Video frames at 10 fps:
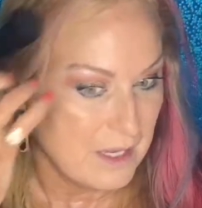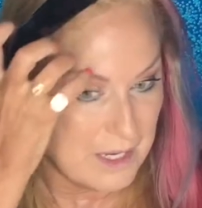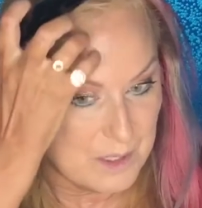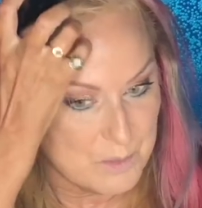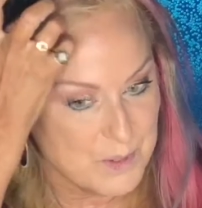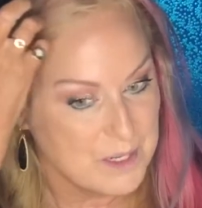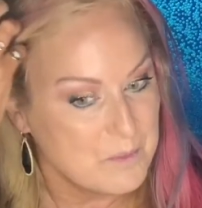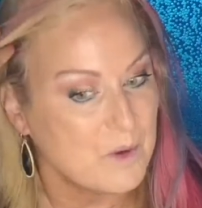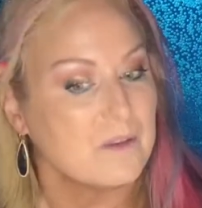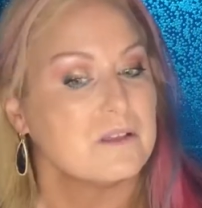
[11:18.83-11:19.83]
It'll bring it
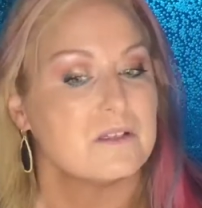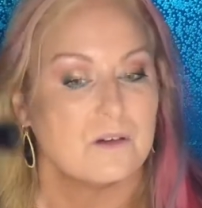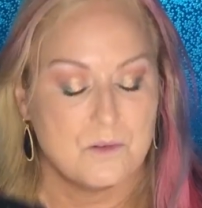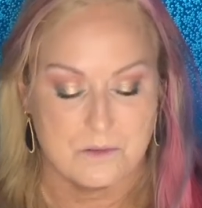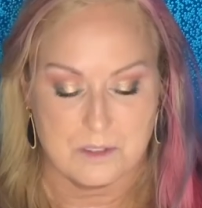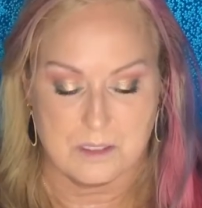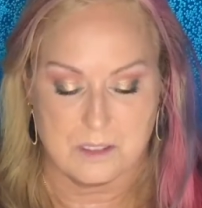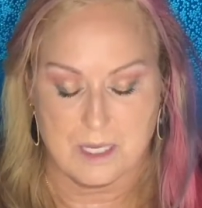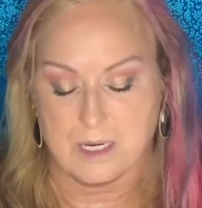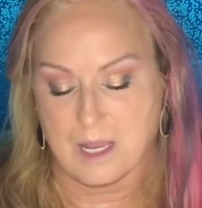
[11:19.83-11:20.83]
more of the tones
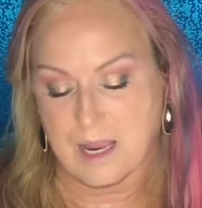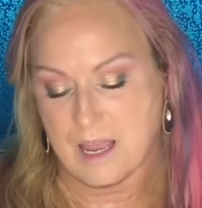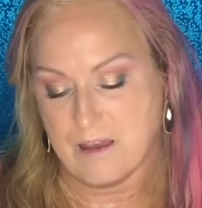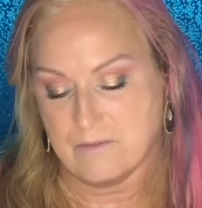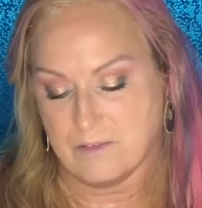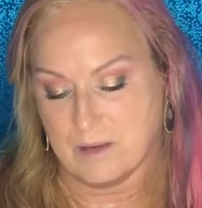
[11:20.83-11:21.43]
that I have